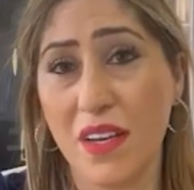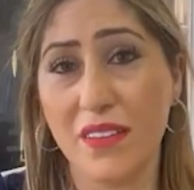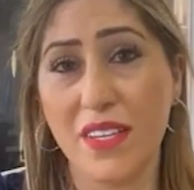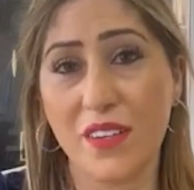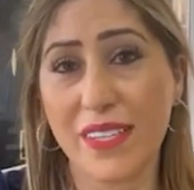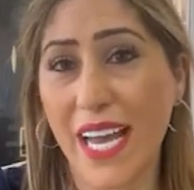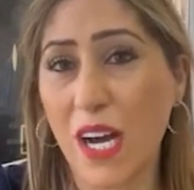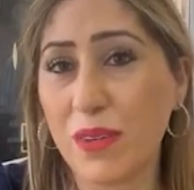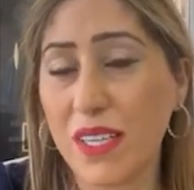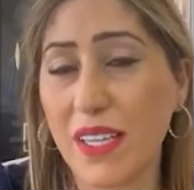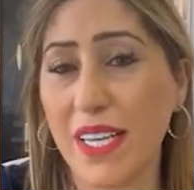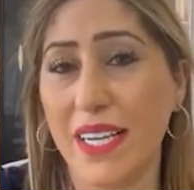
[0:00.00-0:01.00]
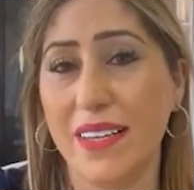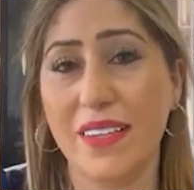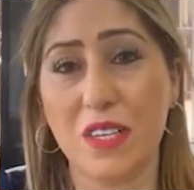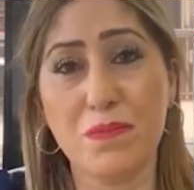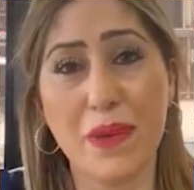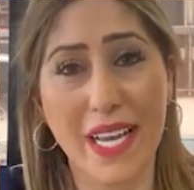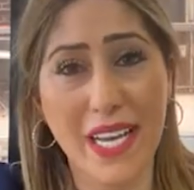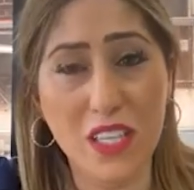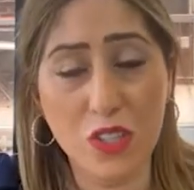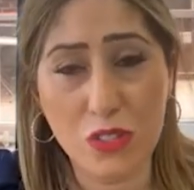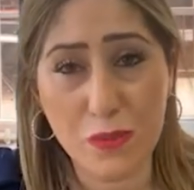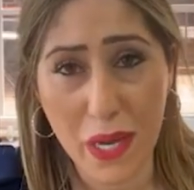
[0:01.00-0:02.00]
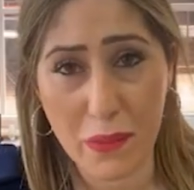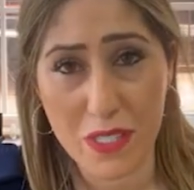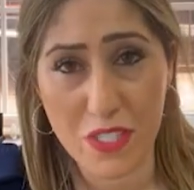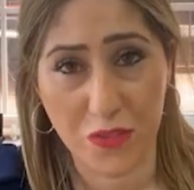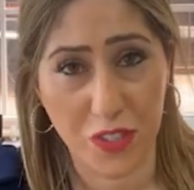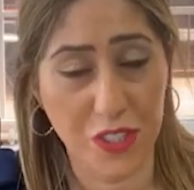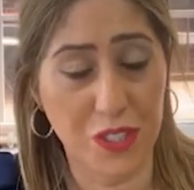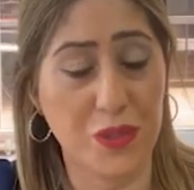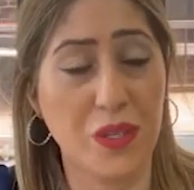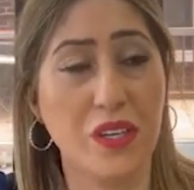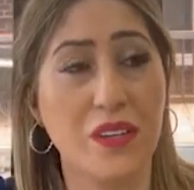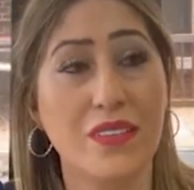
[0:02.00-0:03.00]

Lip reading: They're calculating, they're making those payments for you.